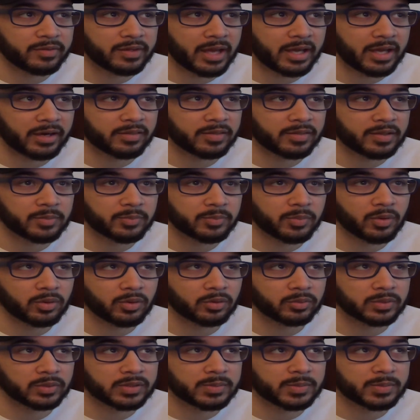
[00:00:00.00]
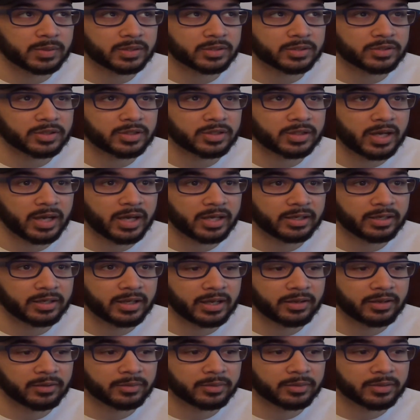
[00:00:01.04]
out of the important ones because she kind of
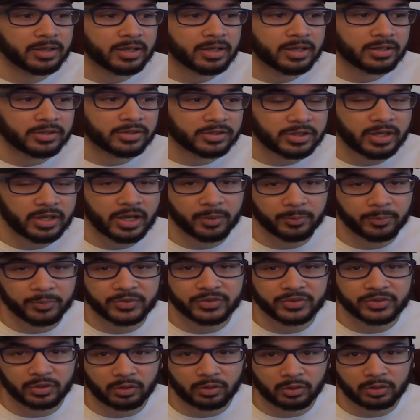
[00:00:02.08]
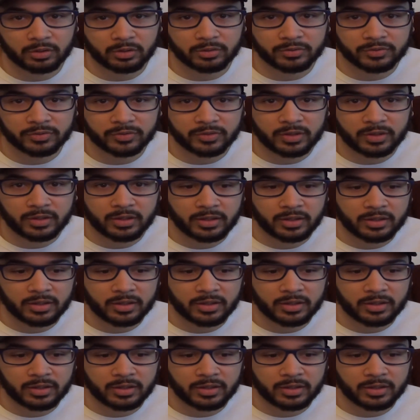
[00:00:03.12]
helped serve,